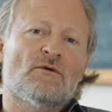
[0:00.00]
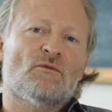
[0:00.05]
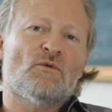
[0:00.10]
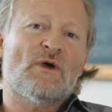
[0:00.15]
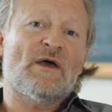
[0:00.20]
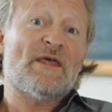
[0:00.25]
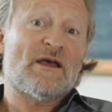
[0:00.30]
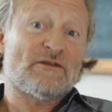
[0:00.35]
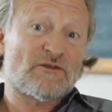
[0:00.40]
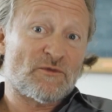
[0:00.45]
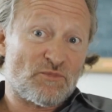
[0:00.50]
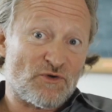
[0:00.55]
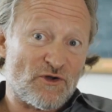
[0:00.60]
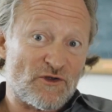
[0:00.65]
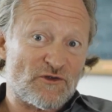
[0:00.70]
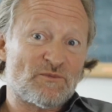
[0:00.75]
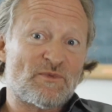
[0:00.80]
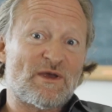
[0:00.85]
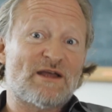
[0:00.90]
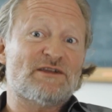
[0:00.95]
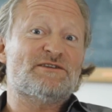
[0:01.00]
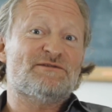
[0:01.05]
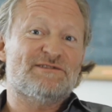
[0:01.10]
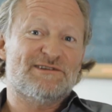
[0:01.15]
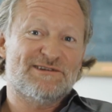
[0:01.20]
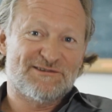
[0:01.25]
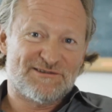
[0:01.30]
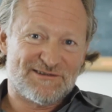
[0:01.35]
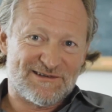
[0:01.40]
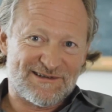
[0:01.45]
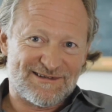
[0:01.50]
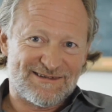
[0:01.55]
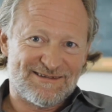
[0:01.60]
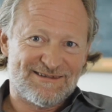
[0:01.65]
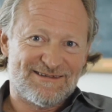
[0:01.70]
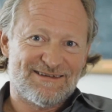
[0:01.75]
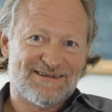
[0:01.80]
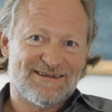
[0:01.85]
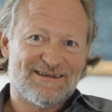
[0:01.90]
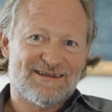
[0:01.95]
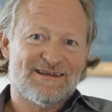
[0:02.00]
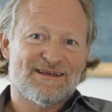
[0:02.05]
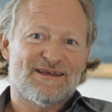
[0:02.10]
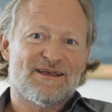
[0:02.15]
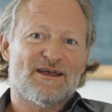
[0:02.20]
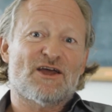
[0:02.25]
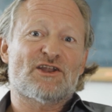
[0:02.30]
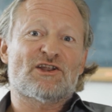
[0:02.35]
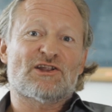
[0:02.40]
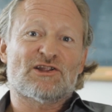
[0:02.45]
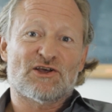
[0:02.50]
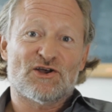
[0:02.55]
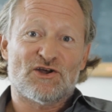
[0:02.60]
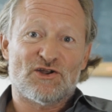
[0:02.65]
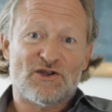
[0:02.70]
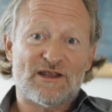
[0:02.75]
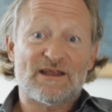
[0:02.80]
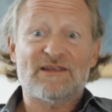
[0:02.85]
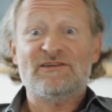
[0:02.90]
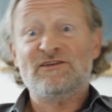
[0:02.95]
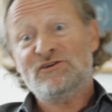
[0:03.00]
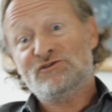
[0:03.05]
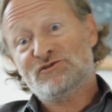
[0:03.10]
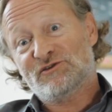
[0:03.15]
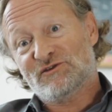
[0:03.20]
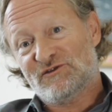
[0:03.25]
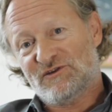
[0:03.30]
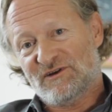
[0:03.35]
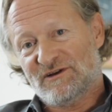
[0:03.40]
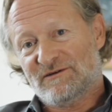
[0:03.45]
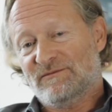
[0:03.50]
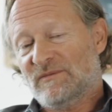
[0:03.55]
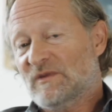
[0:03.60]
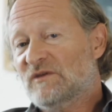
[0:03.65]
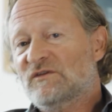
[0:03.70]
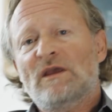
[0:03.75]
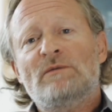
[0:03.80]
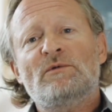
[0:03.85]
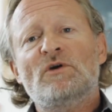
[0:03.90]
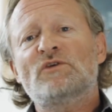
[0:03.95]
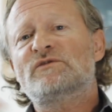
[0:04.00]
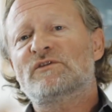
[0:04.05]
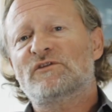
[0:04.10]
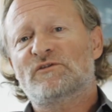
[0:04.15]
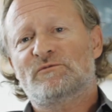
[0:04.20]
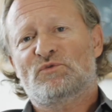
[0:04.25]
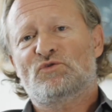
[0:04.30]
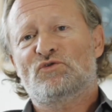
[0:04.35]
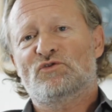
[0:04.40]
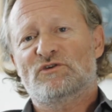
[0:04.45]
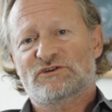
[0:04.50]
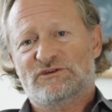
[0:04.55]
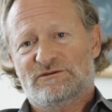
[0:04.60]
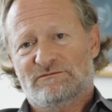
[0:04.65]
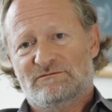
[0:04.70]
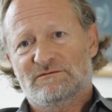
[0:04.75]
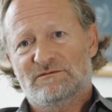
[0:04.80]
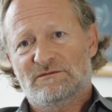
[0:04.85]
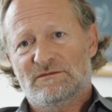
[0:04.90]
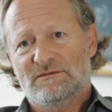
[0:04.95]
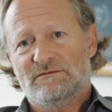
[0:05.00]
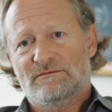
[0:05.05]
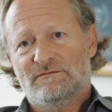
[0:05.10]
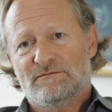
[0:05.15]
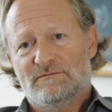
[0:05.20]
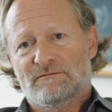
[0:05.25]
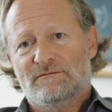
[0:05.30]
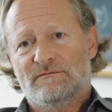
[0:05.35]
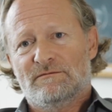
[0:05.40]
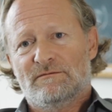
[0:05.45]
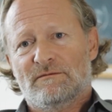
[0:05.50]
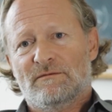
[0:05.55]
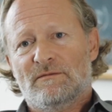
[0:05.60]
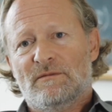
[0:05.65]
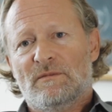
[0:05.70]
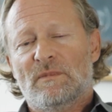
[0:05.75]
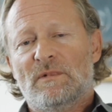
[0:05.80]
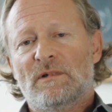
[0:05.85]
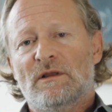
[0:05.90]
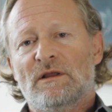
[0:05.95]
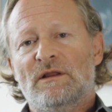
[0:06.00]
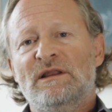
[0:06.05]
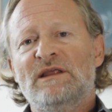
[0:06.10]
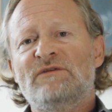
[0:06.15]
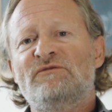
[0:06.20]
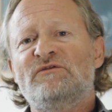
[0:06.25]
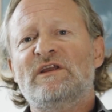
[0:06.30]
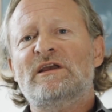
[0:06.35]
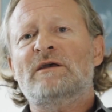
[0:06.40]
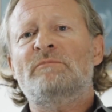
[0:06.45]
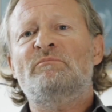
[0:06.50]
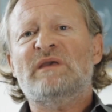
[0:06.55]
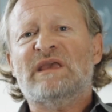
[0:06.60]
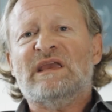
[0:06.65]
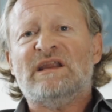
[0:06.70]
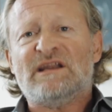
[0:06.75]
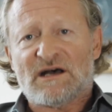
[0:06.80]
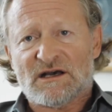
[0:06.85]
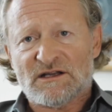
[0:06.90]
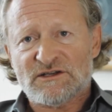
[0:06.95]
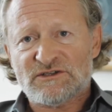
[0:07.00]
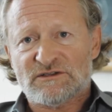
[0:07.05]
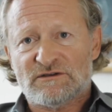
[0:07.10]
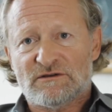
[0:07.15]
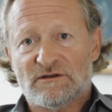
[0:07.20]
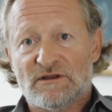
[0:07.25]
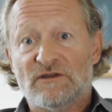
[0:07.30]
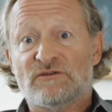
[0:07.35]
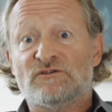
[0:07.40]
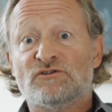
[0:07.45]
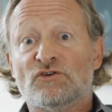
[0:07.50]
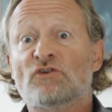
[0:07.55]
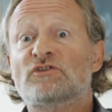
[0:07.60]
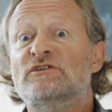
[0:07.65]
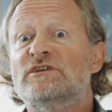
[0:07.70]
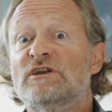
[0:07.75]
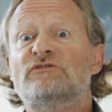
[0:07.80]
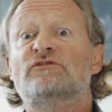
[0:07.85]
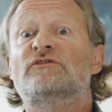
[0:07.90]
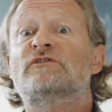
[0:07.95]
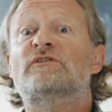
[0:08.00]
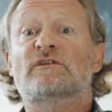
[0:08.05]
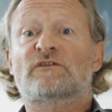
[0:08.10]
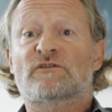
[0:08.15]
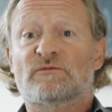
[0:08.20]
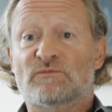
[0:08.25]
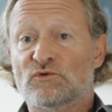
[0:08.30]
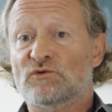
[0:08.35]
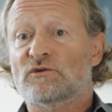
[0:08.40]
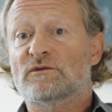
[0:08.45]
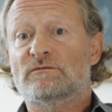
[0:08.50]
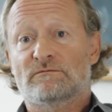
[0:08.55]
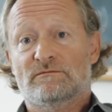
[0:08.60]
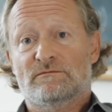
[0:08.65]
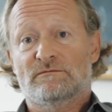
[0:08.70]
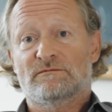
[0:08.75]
where there's a prospect of losing and learning is interesting? The same goes for sport. Lifting a peanut is not an interesting sport.